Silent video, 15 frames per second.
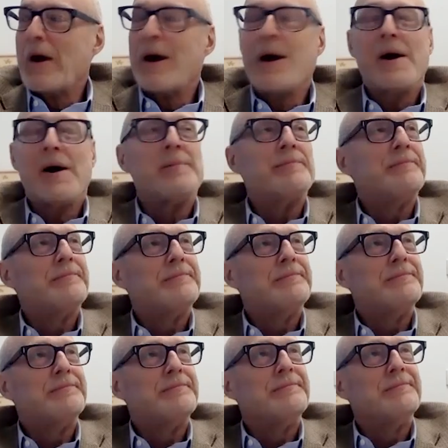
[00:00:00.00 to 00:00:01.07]
Um,
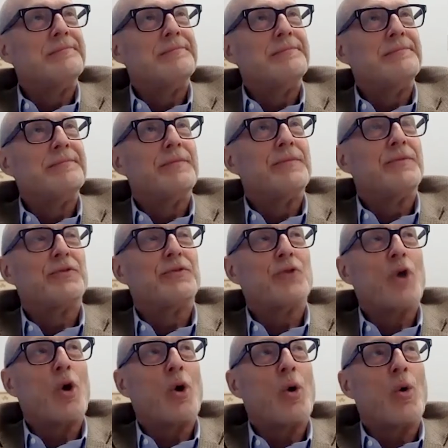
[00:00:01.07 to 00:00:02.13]

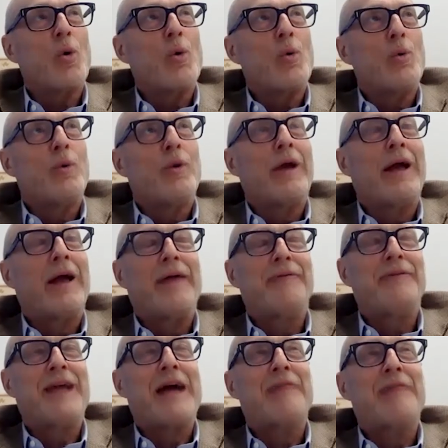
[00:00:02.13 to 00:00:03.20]
so
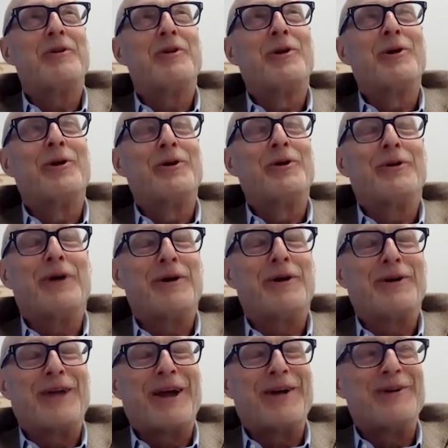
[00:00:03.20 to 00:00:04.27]
if you haven't learned
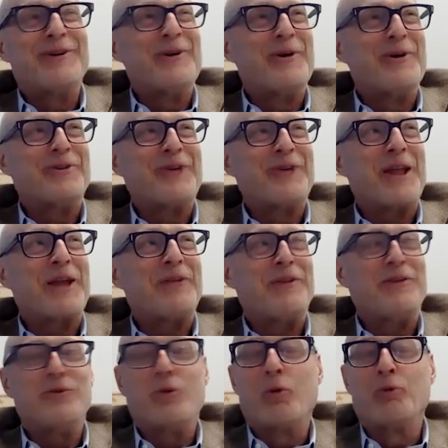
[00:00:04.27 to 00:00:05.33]
or get noticed, I like
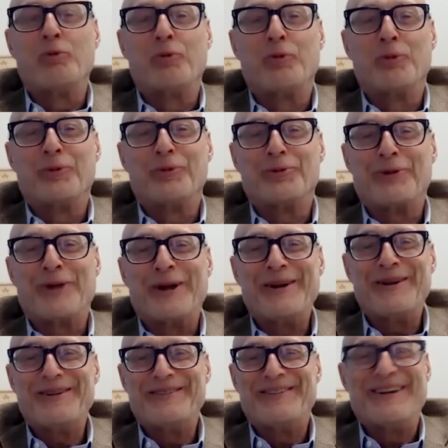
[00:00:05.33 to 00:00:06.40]
these old rules,
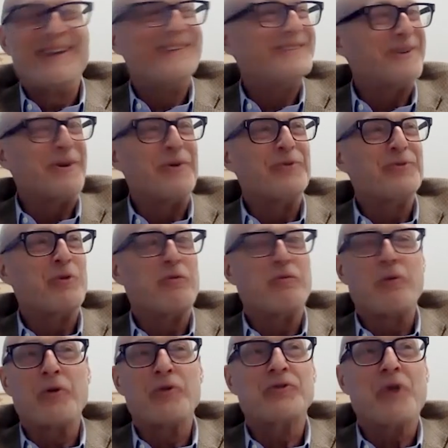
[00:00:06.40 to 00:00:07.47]
right? Right. So, so
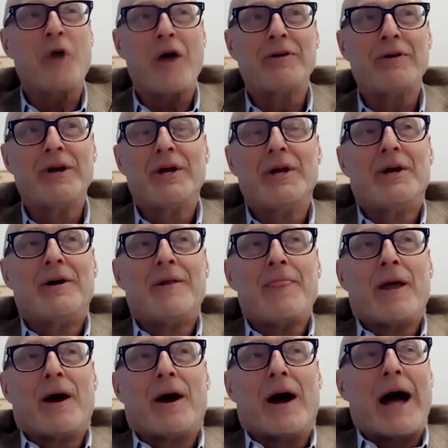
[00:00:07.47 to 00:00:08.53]
first off,
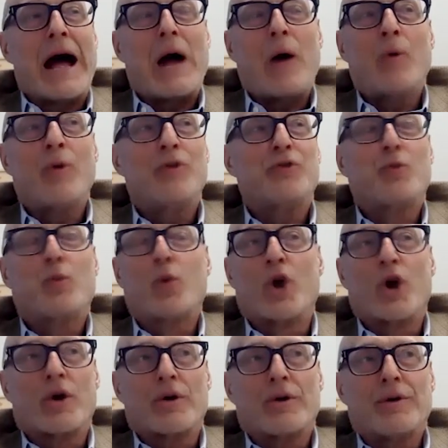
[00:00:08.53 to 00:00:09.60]
hours
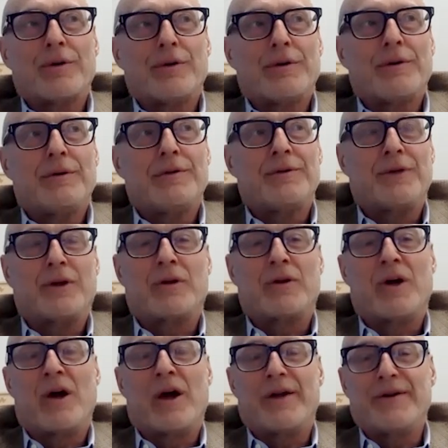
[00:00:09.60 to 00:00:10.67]
worked
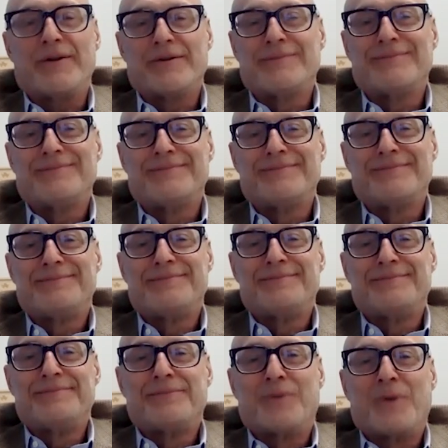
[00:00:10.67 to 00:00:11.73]
declined,
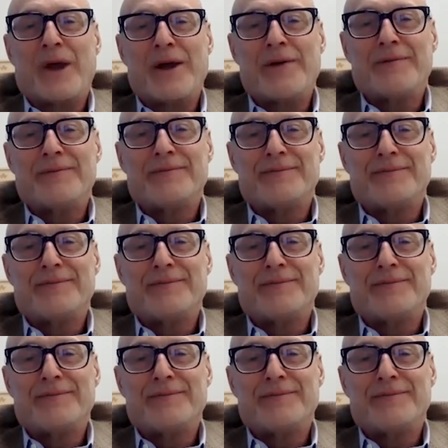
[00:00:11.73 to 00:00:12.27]
right?